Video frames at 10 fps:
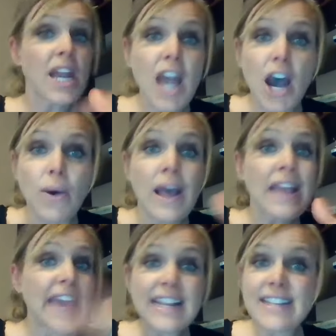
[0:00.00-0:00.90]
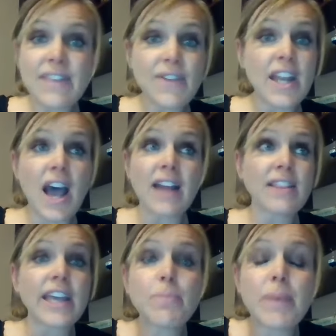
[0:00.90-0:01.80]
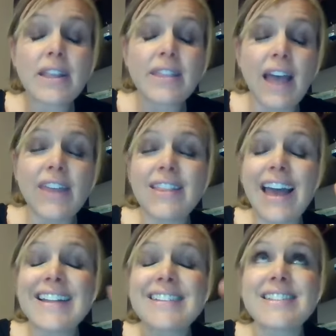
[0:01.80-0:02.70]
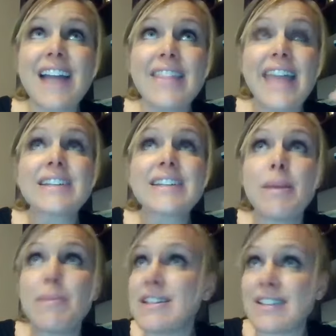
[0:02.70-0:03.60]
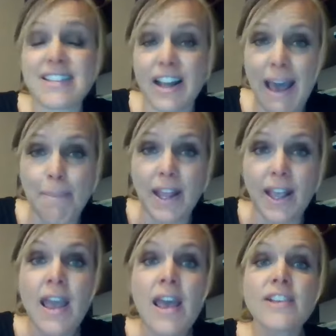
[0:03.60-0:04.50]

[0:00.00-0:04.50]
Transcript: No, that is even not, like, that is not, that to me means it's not happening.